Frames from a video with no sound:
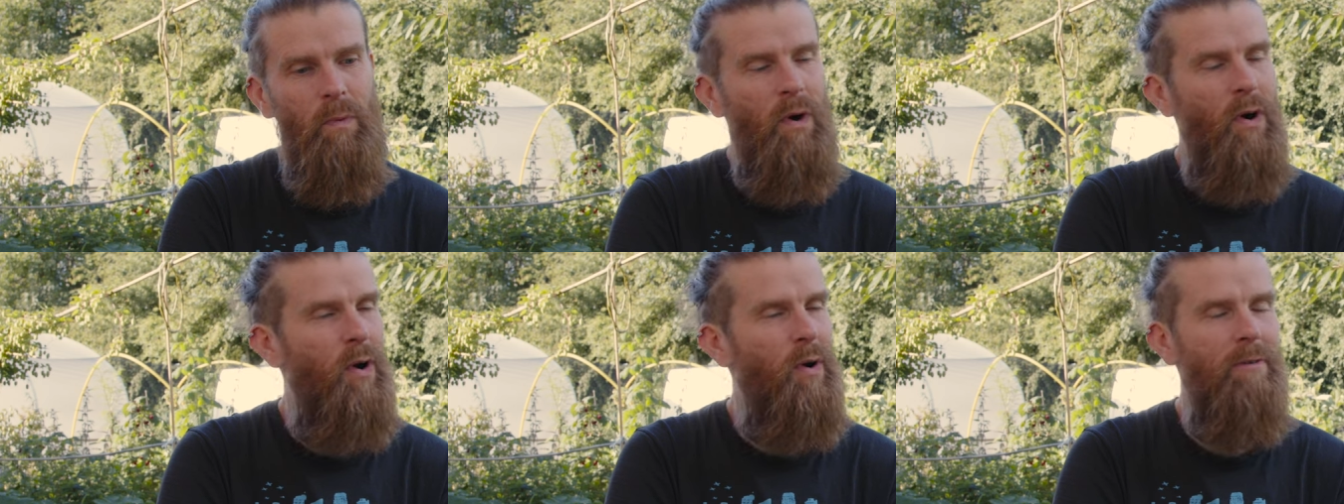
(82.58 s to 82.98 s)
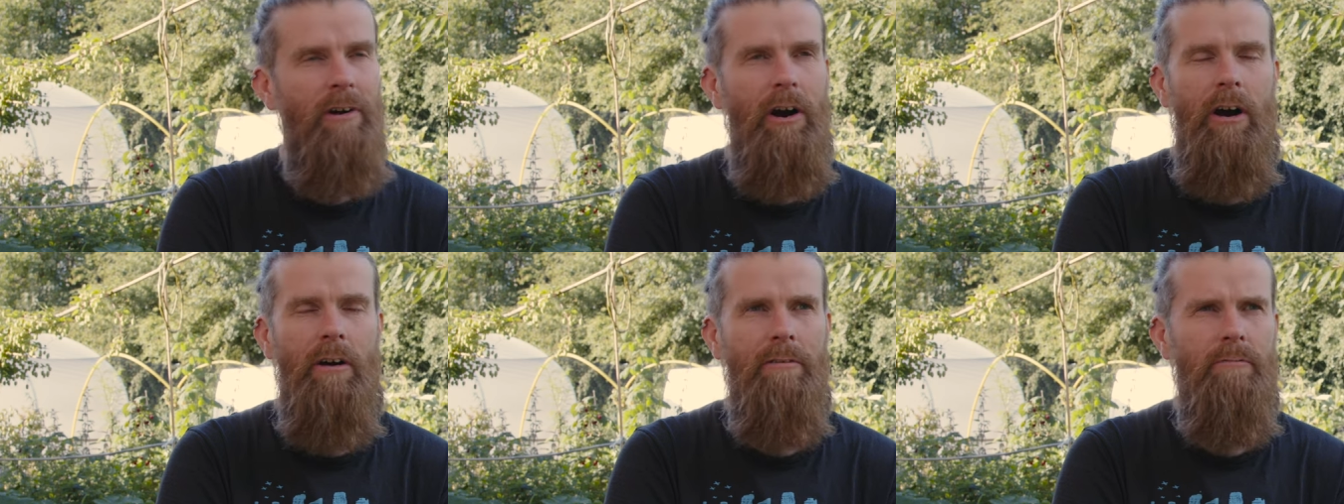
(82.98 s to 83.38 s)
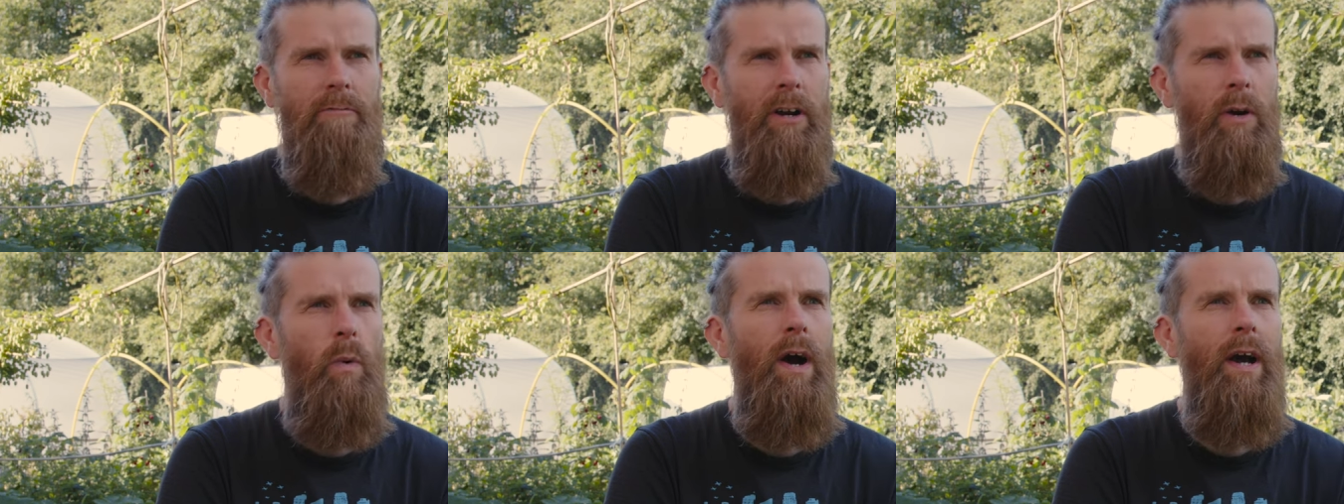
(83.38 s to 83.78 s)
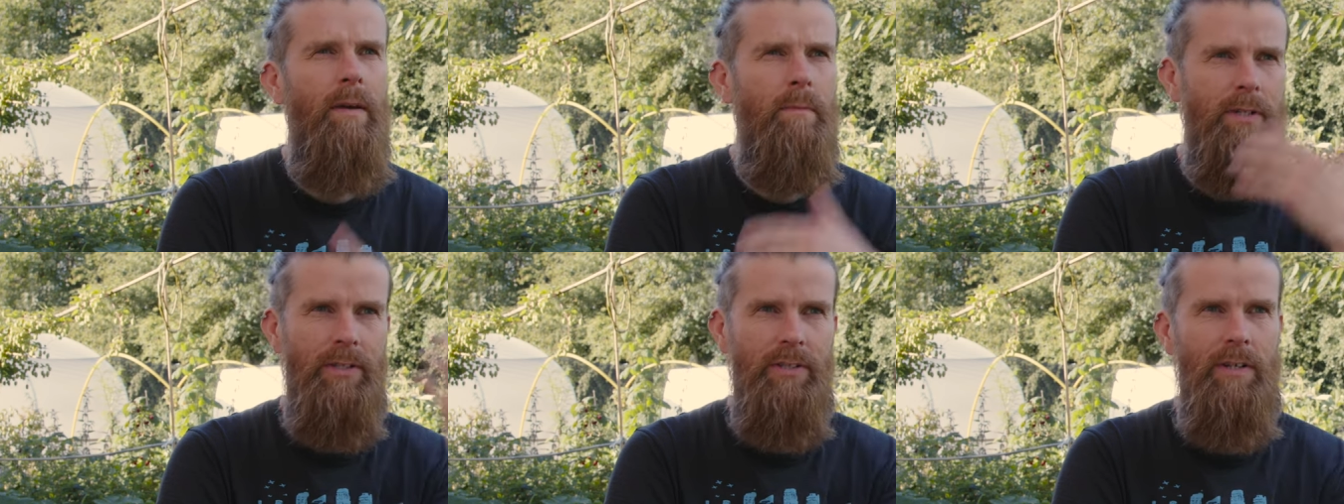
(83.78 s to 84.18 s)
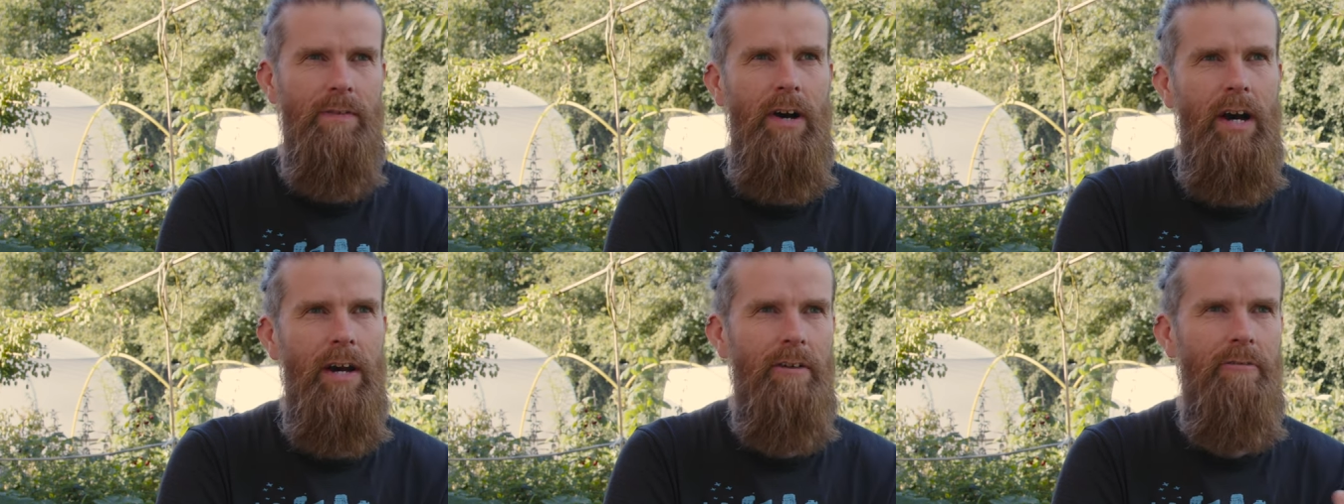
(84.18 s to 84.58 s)
what are our requirements of
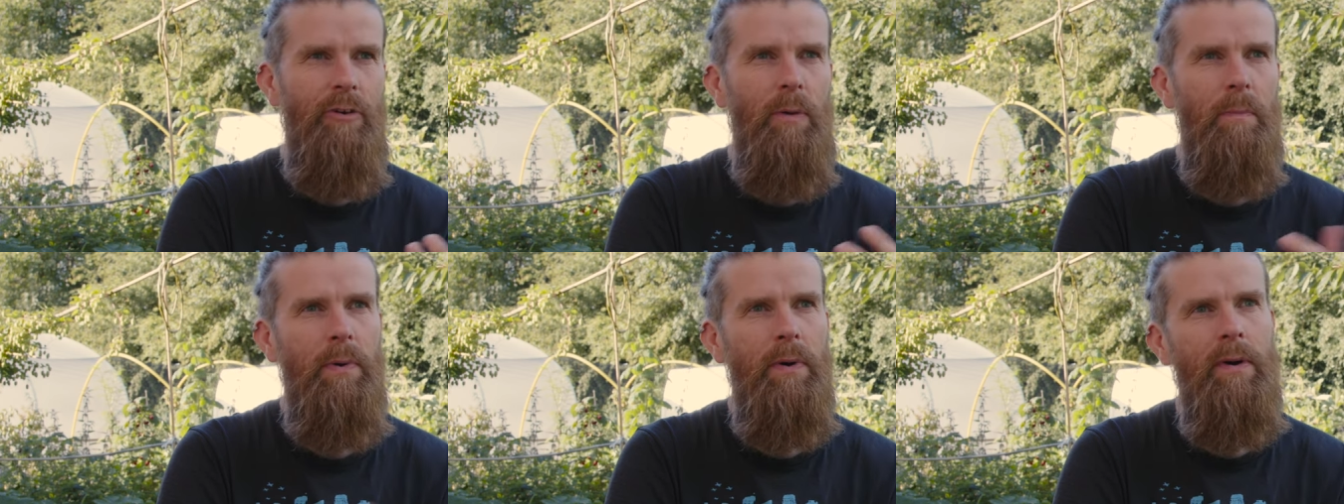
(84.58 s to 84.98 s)
higher up